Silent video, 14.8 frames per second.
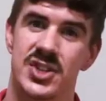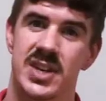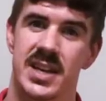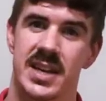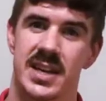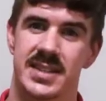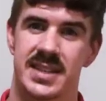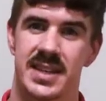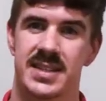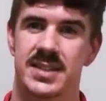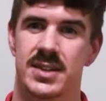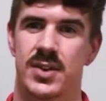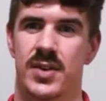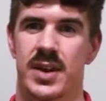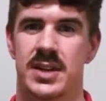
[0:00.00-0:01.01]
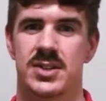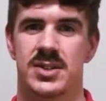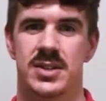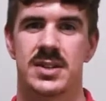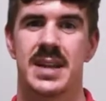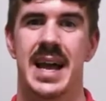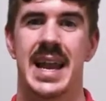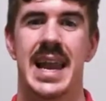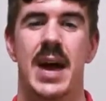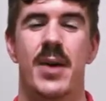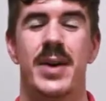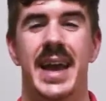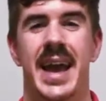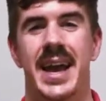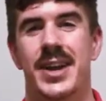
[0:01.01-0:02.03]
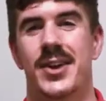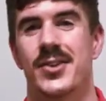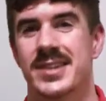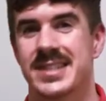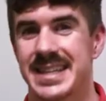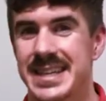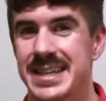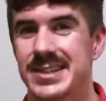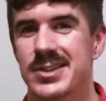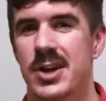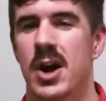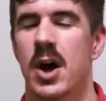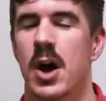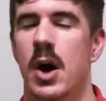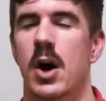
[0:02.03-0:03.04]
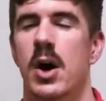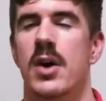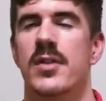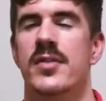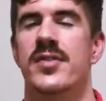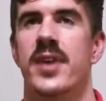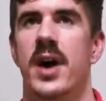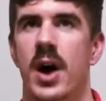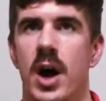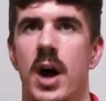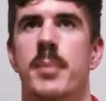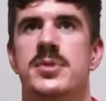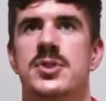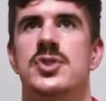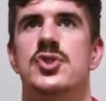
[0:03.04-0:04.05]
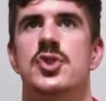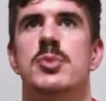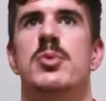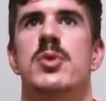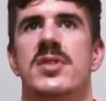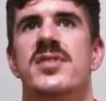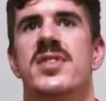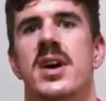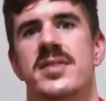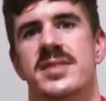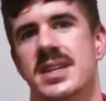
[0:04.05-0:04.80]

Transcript: GNSS correction, allowing accuracies of up to 2.5